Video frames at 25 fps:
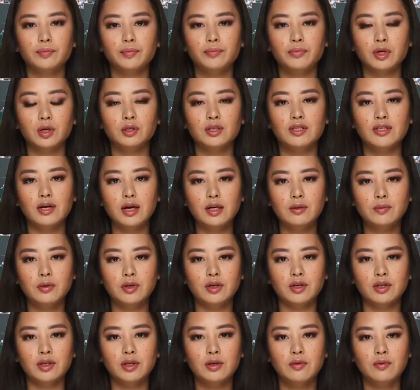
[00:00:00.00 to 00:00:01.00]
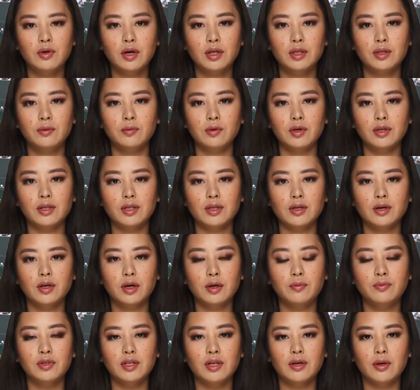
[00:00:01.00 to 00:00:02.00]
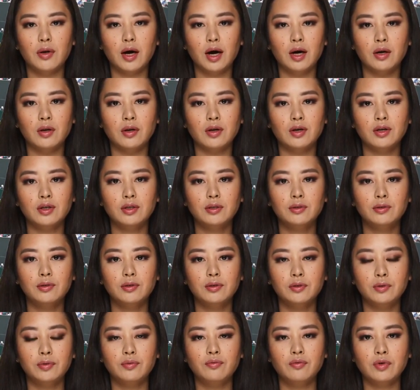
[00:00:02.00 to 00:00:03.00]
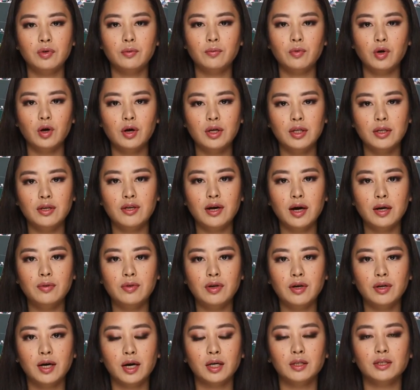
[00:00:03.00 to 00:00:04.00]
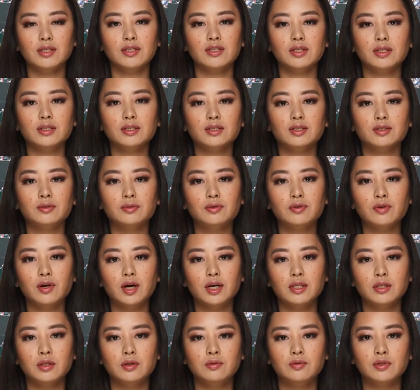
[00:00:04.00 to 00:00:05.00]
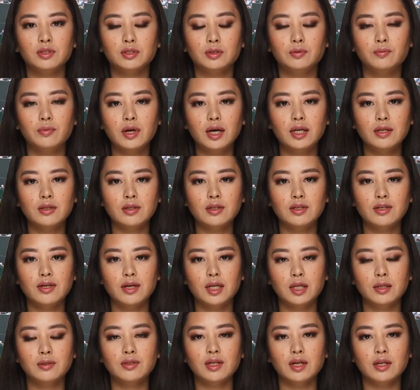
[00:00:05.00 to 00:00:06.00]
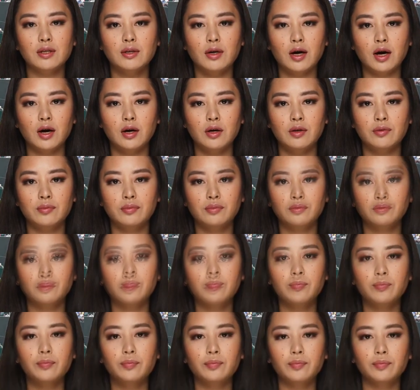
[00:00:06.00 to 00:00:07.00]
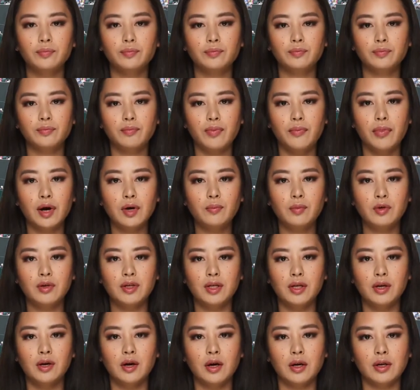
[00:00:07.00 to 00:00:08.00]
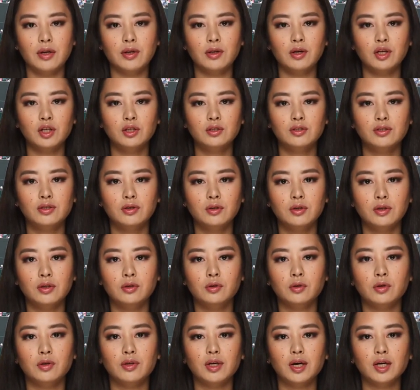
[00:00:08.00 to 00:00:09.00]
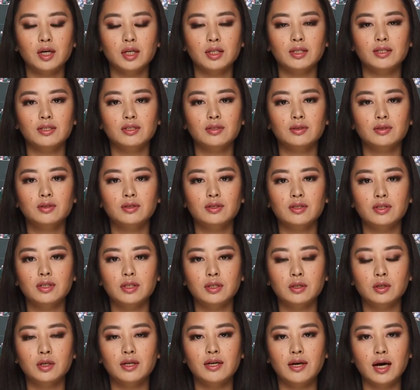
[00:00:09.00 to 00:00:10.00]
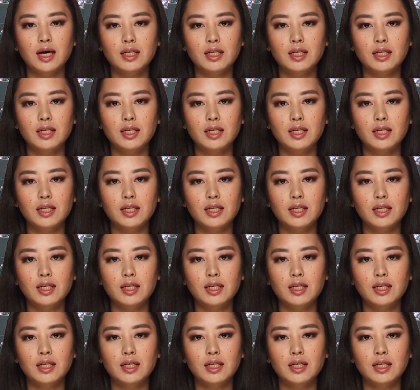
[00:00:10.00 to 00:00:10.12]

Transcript: Here is our machine learning prediction of this match. For more in depth analysis, head over to matchstat.com. Our predictions also include odds, so you have